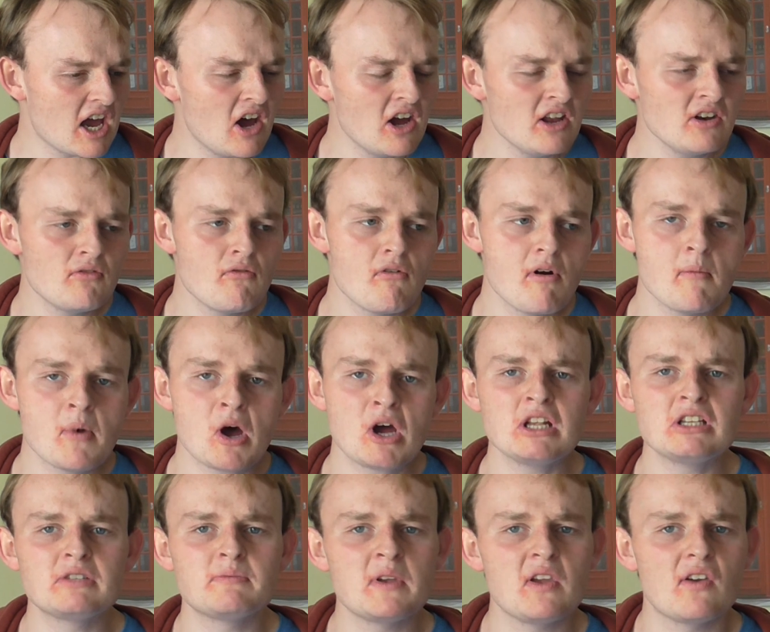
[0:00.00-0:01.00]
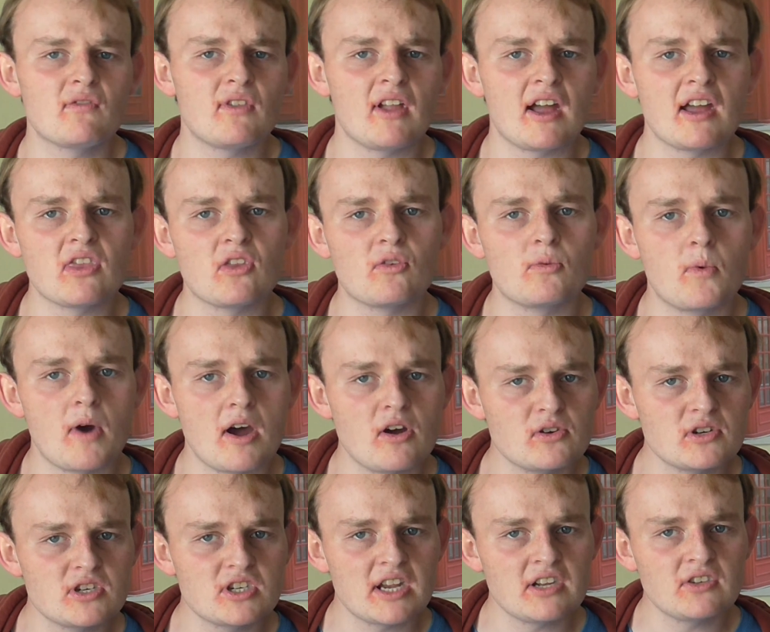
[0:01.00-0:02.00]
kind of reminds me of, like, the
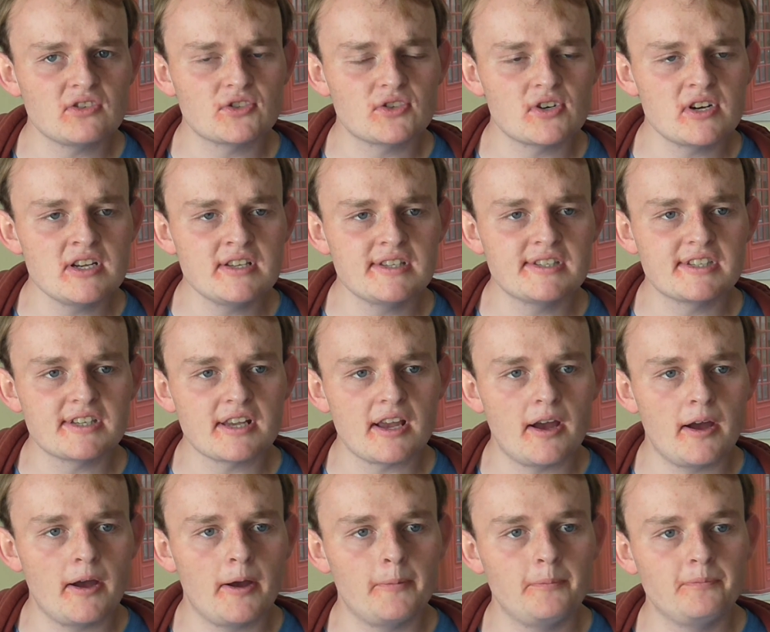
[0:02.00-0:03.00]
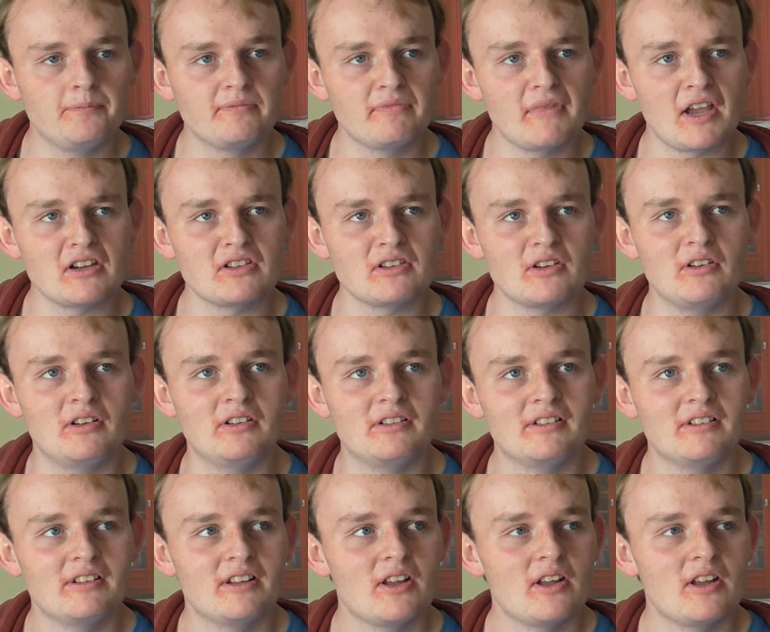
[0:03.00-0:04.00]
Welsh entries. Like the